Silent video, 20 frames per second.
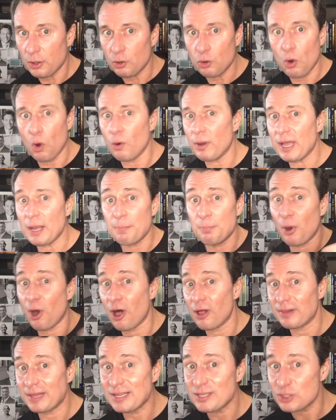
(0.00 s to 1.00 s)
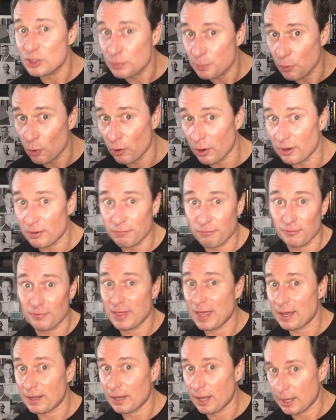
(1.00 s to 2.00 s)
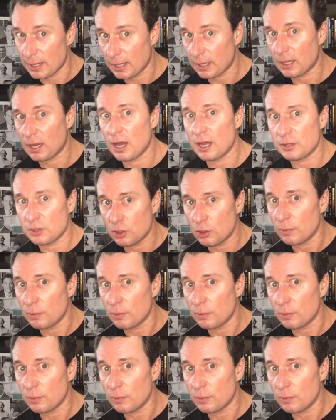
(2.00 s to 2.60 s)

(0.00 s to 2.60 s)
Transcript: Go get polysporin for that kind of cut.